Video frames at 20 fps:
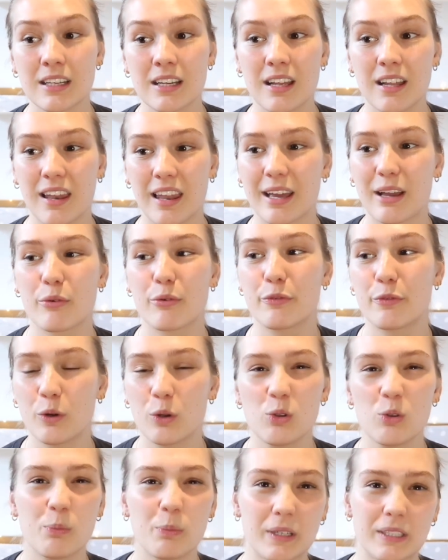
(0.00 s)
like
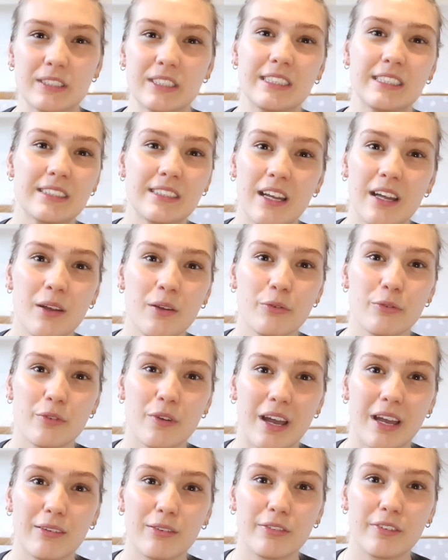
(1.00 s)
full body stuff
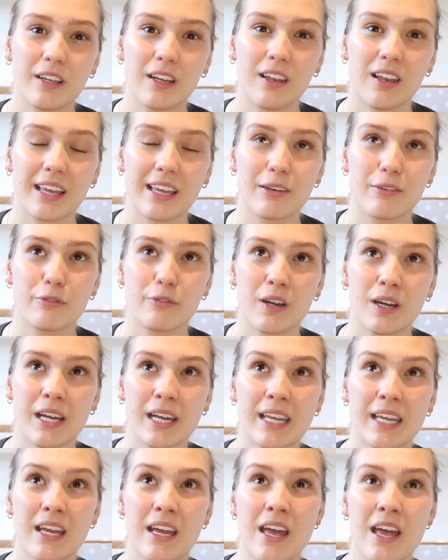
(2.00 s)
I feel like if
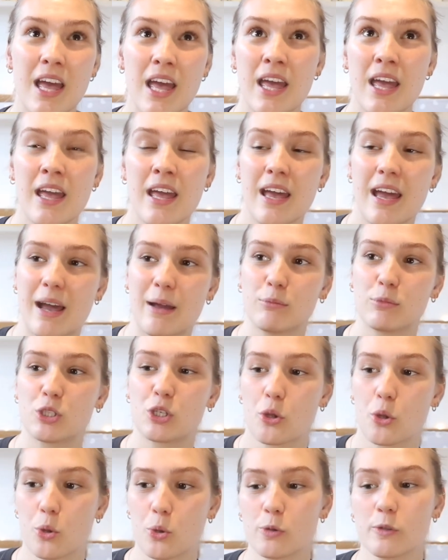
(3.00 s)
I am
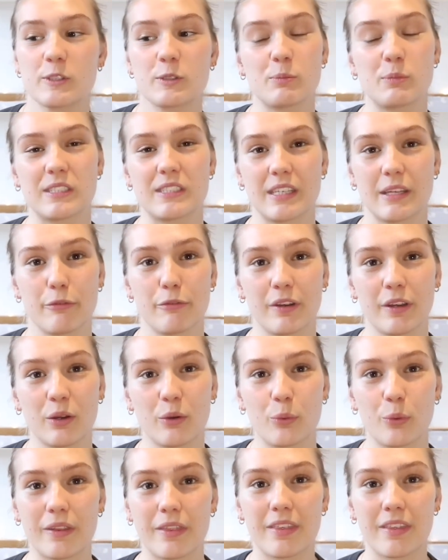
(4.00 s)
too specific
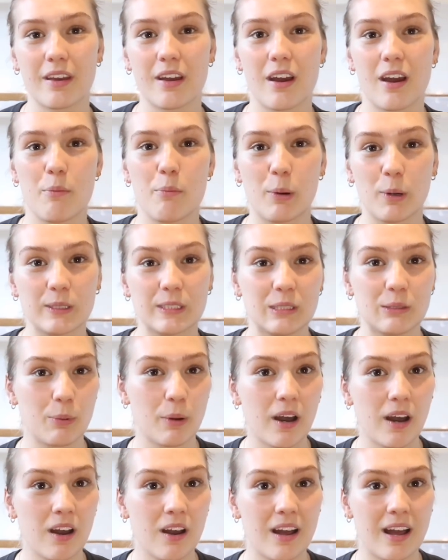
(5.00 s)
with a body
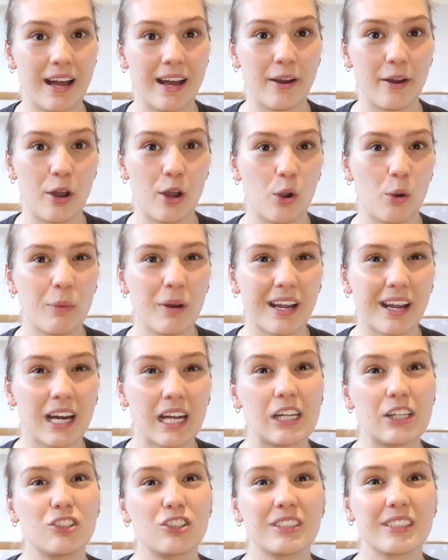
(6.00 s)
part at home. I kind
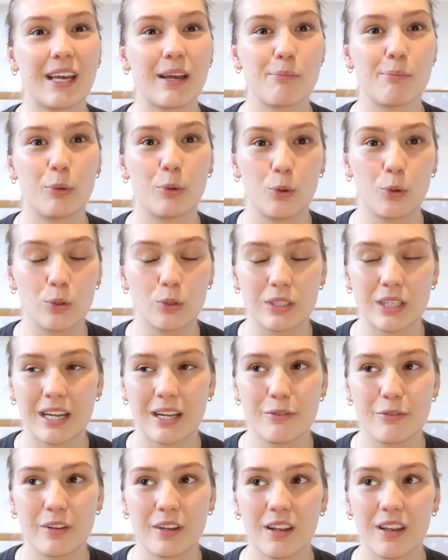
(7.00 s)
of just get bored and I
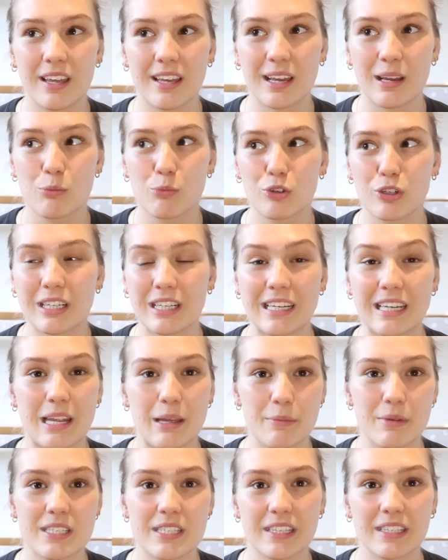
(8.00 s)
feel like I'm really
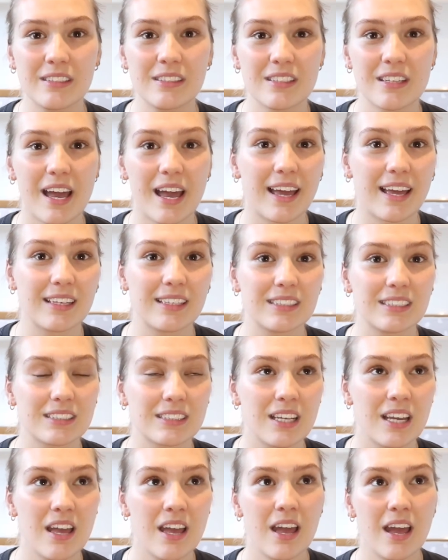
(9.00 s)
limited and
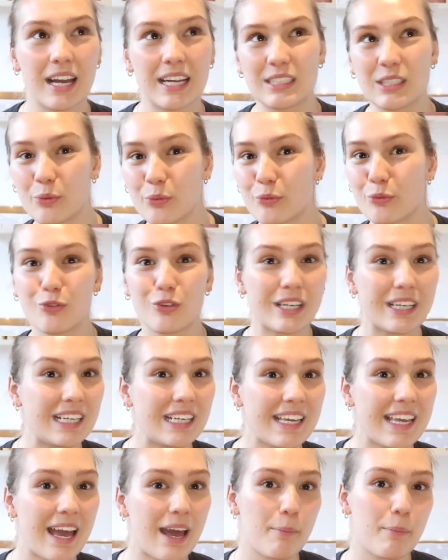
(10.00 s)
I don't really
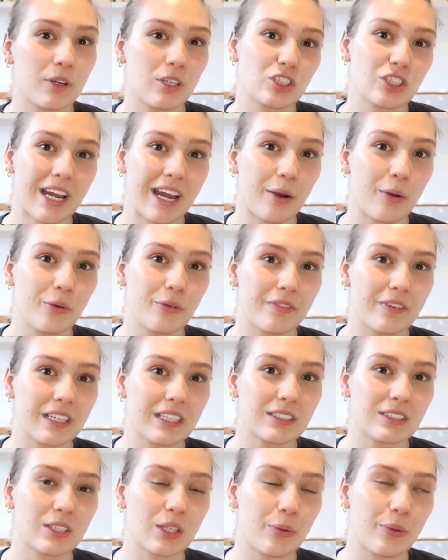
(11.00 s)
get much out of it.
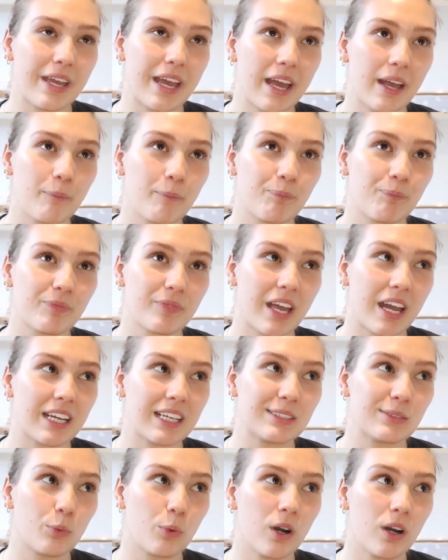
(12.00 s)
So yeah, that is
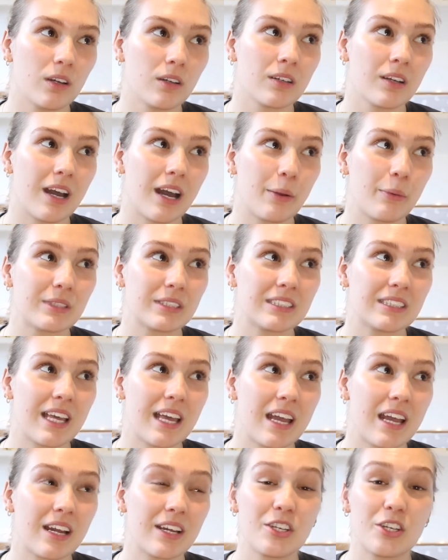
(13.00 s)
what I would say
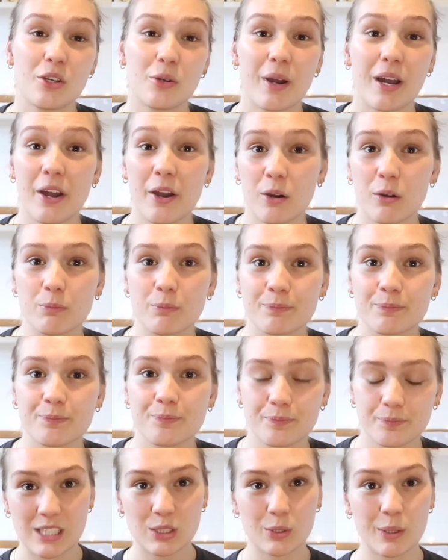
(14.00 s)
I do at home.
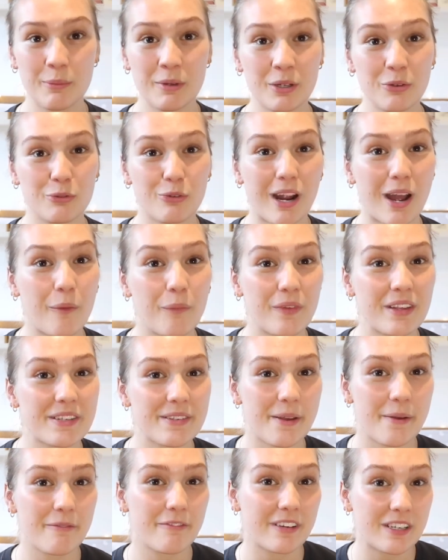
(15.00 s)
So I'm going to round this
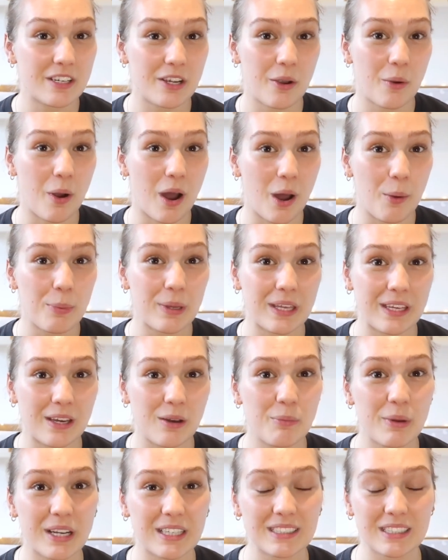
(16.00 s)
video up here
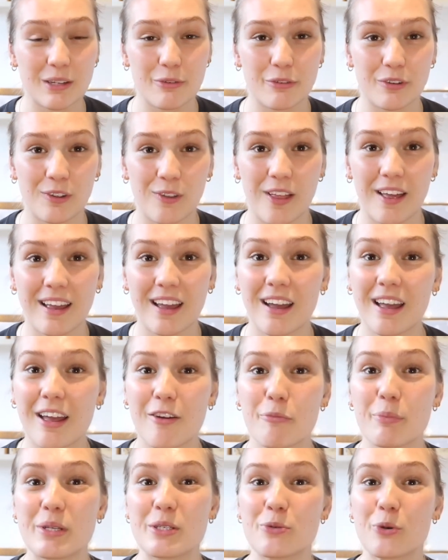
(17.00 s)
because I feel like I have
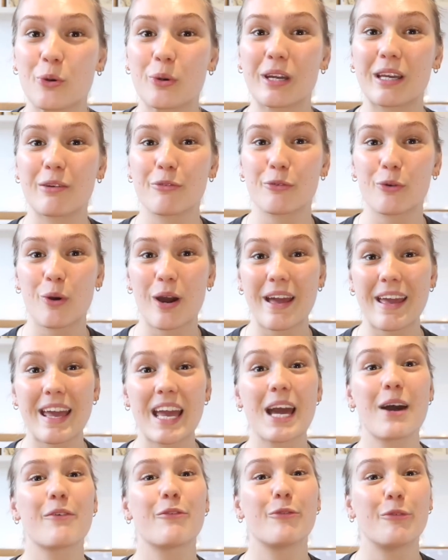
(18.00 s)
been talking for a
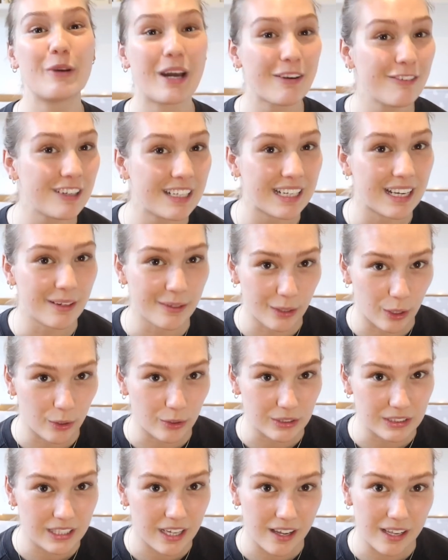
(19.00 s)
very long
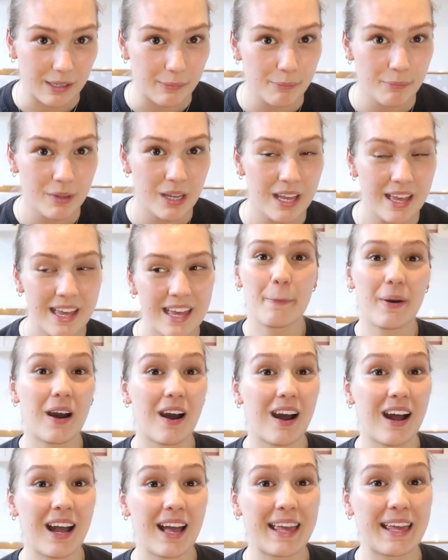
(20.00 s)
time. But
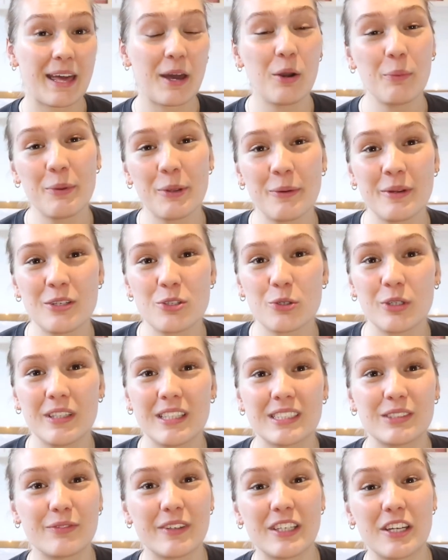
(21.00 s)
I hope you enjoyed this
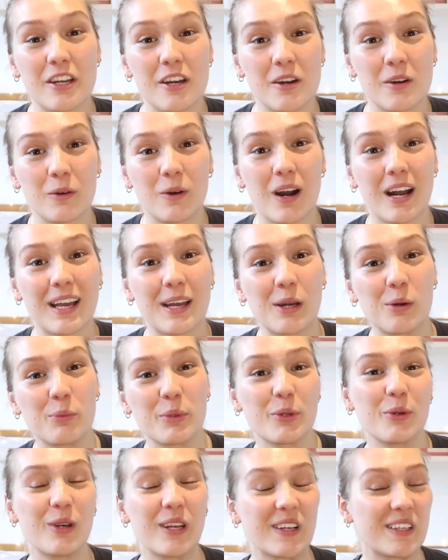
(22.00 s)
video, I hope you
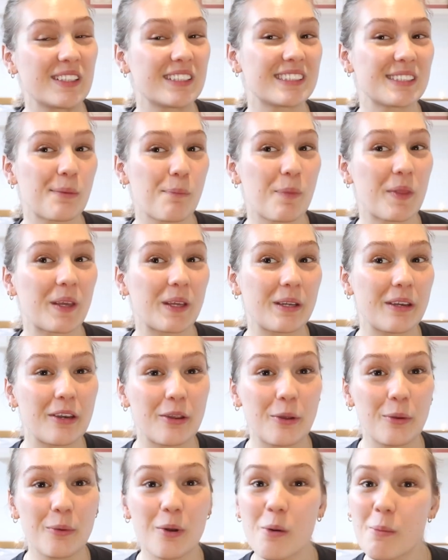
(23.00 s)
learned something
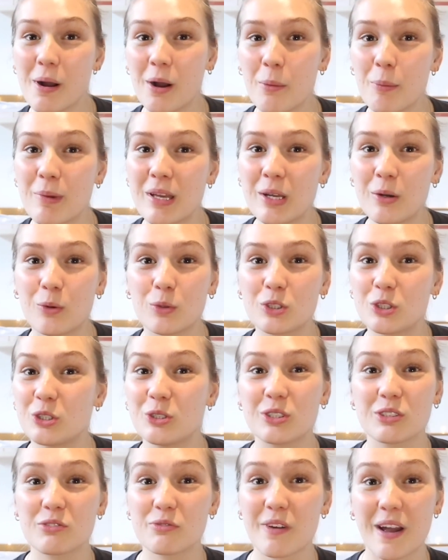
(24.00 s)
new about me or you
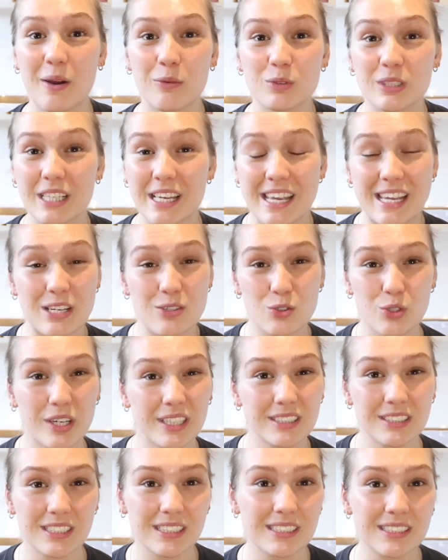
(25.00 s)
just found it
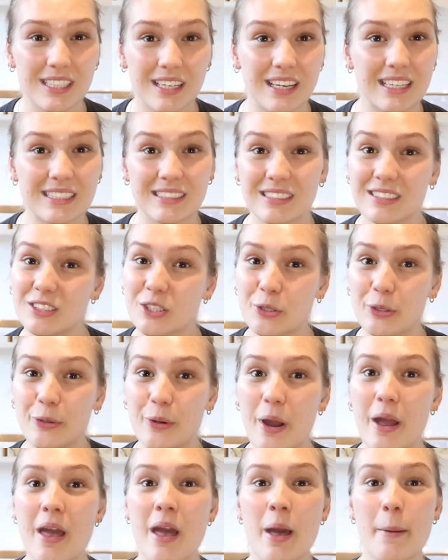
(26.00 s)
interesting to listen to
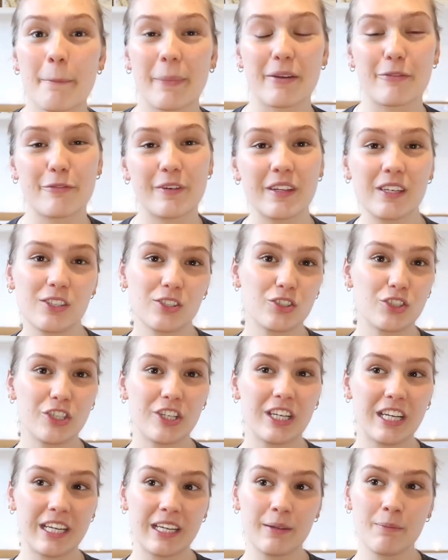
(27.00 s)
my fitness
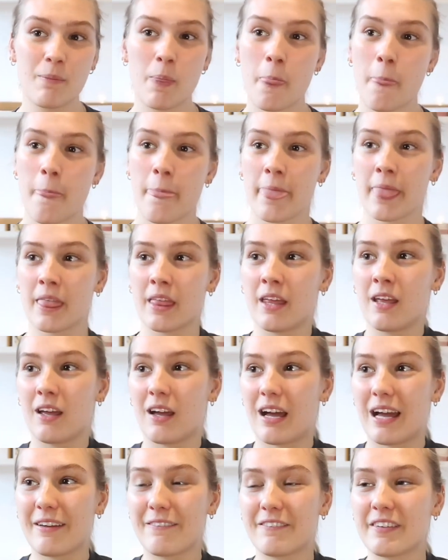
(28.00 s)
journey.
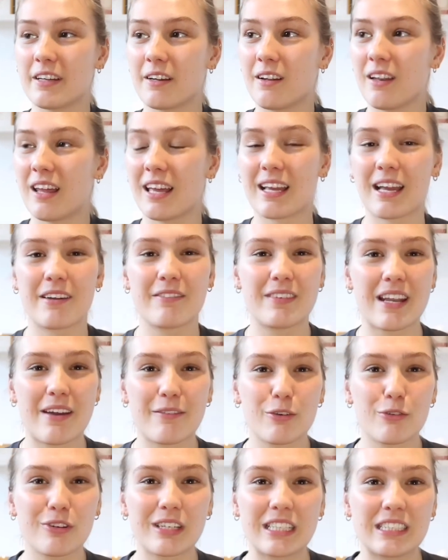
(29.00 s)
I feel like I've never
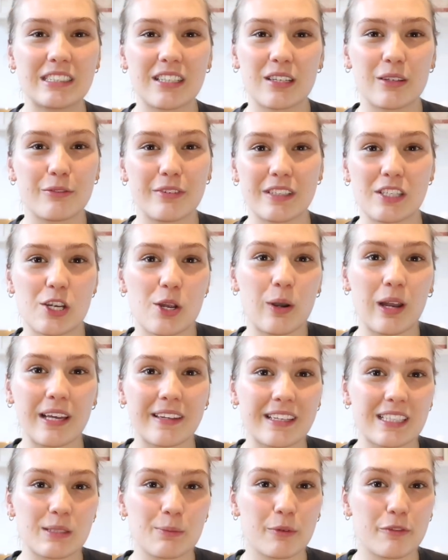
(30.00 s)
really done a video like
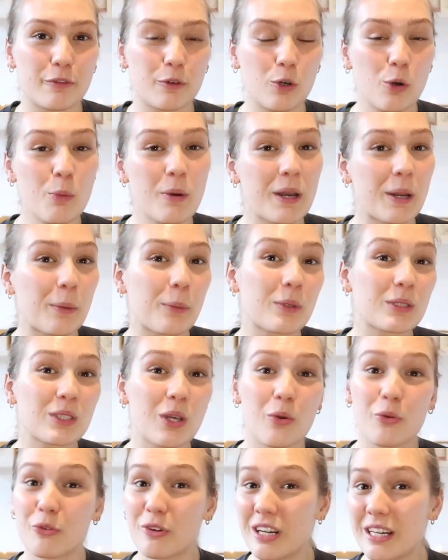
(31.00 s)
this before but it was
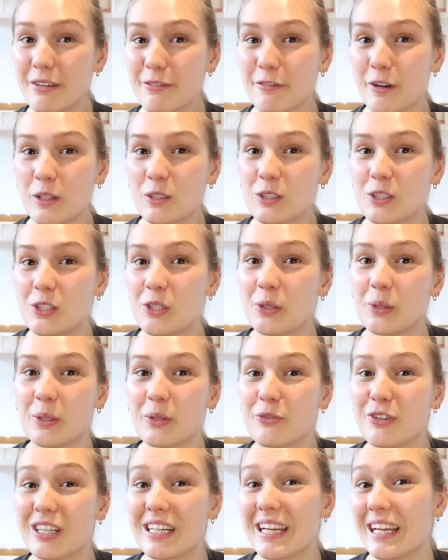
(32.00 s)
really fun to do and
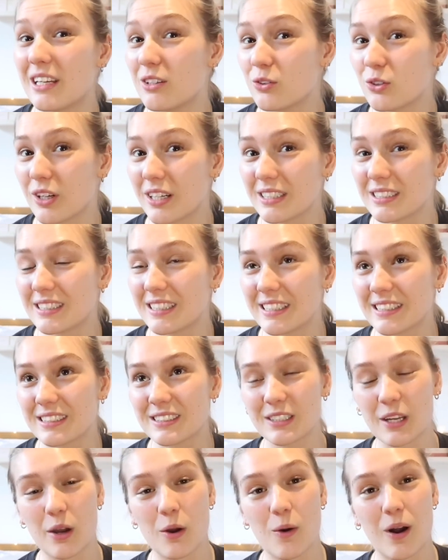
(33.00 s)
really interesting
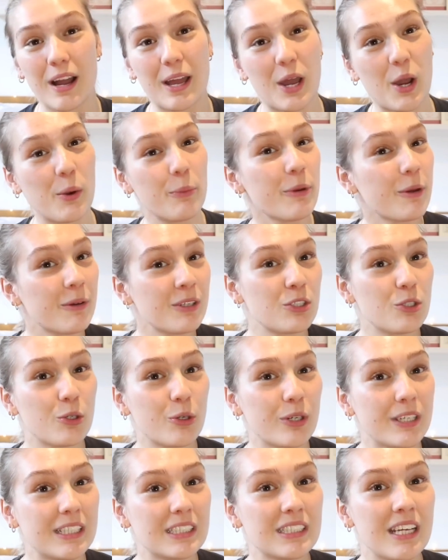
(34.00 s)
so I hope you
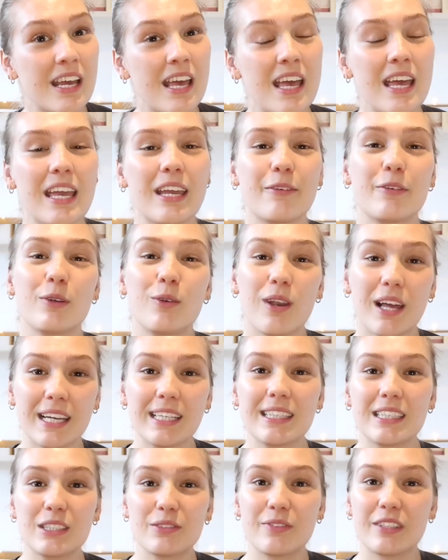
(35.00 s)
enjoyed. If you liked
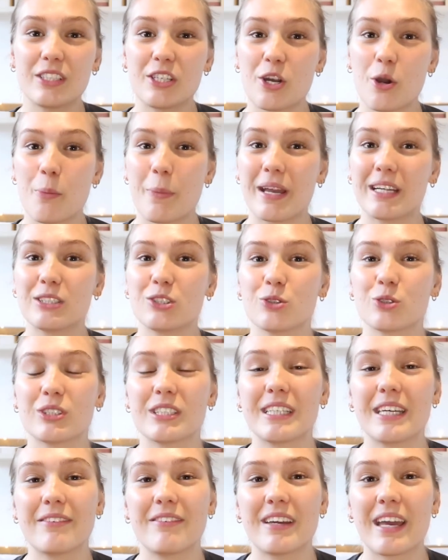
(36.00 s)
this video make sure to
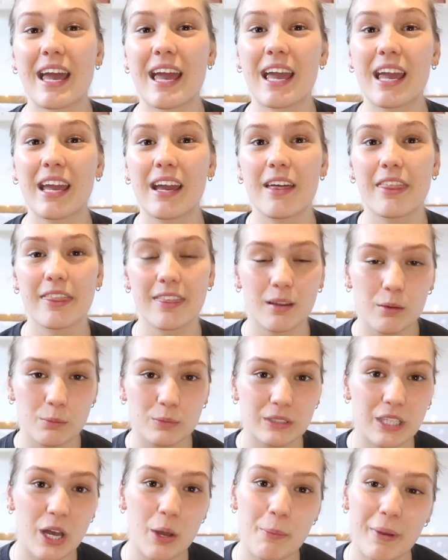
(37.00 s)
give it a thumbs
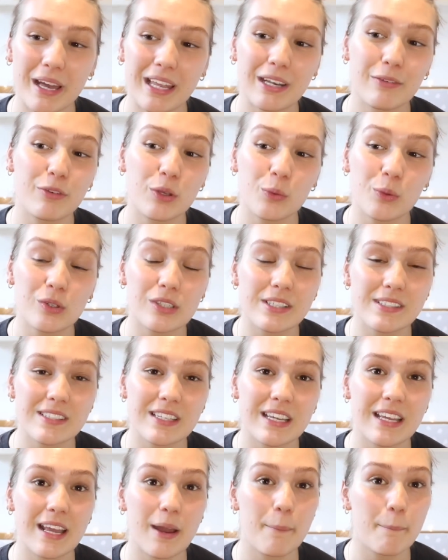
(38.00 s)
up and if you want to
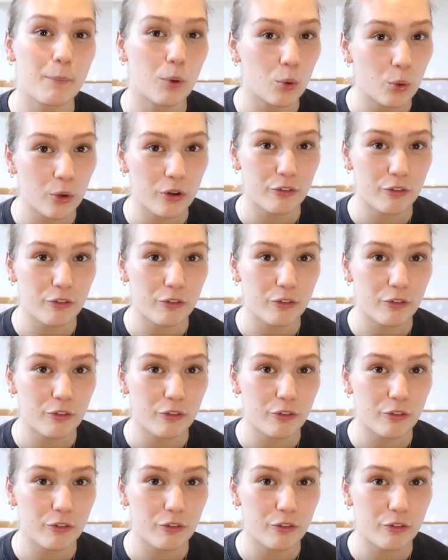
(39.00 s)
see more of